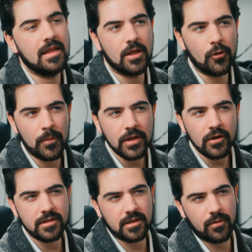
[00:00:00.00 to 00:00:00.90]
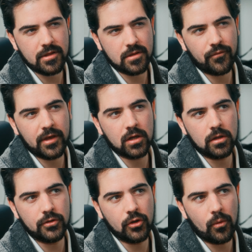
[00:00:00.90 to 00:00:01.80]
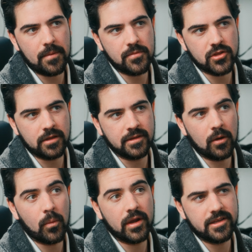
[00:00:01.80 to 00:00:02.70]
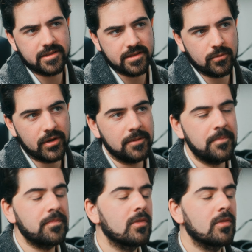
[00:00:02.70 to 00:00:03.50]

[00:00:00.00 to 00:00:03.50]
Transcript: Now you may notice that there is something called no remjet. Now what is this? Well,